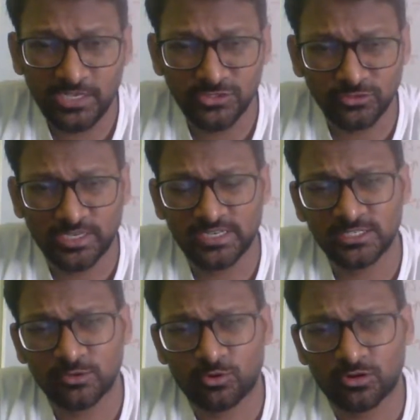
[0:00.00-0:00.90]
So that
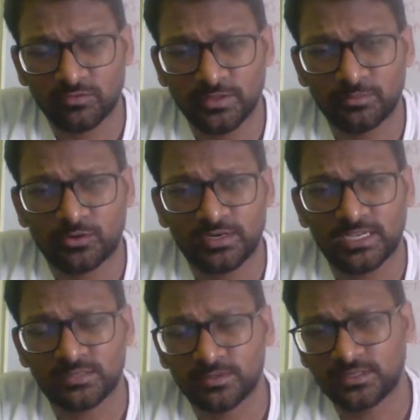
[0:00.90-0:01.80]
is one of the important
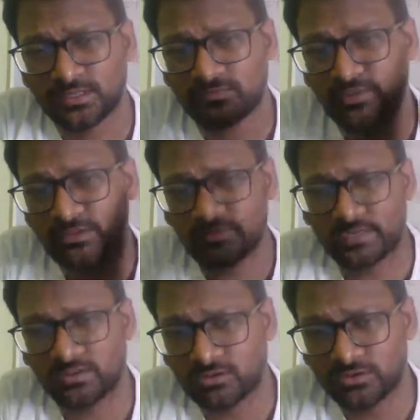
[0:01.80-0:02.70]
aspects that we
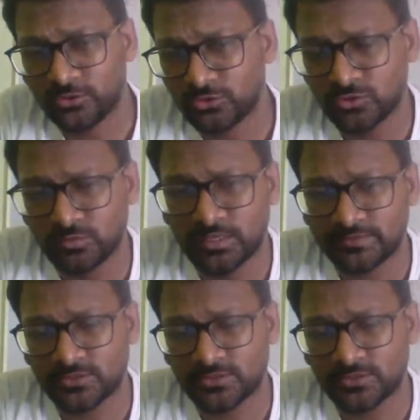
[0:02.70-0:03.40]
went on YouTube Live,